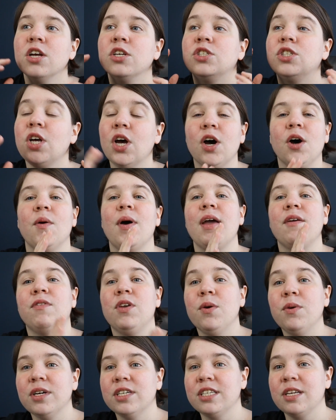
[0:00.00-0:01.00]
So,
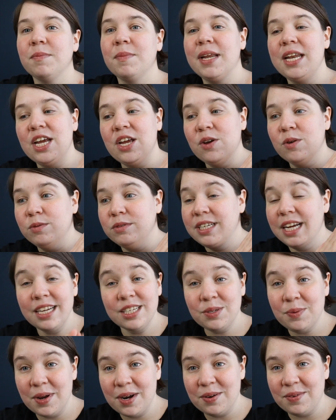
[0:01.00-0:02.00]
if you are somebody who
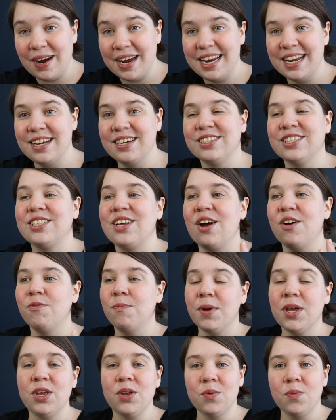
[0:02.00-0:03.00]
does want to write it
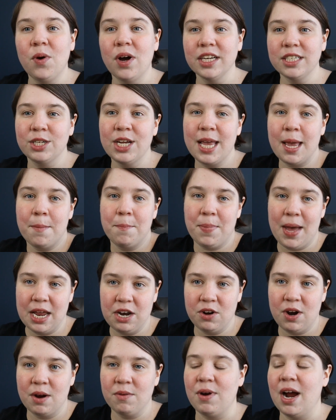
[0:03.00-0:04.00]
yourself, but you want to get
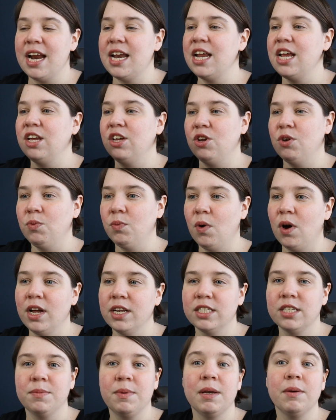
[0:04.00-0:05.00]
better at writing, you
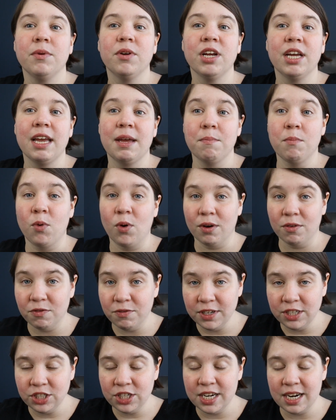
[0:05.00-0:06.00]
want to be able to get more
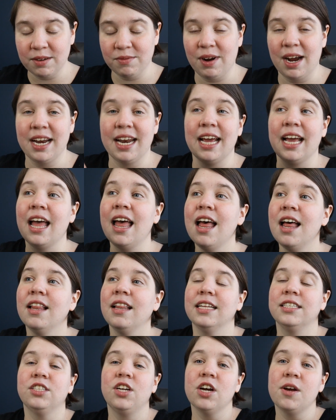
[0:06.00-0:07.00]
efficient at writing,
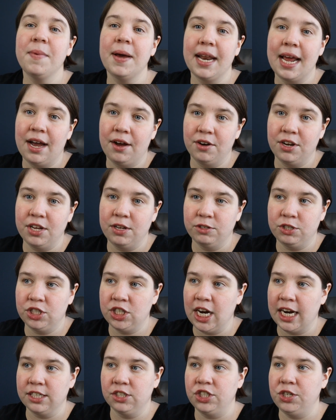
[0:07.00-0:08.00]
let's talk about how to
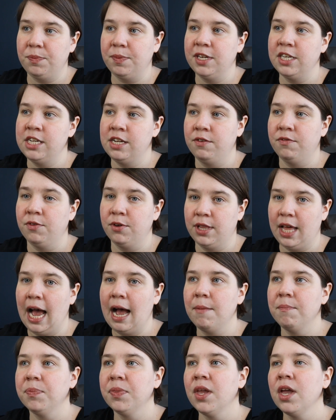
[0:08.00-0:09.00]
use ChatGPT for
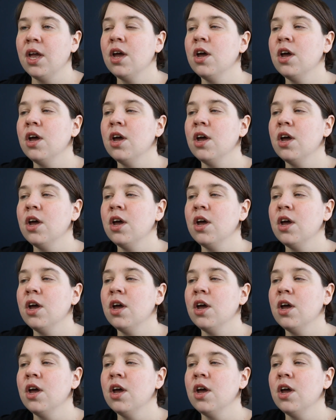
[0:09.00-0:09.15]
that.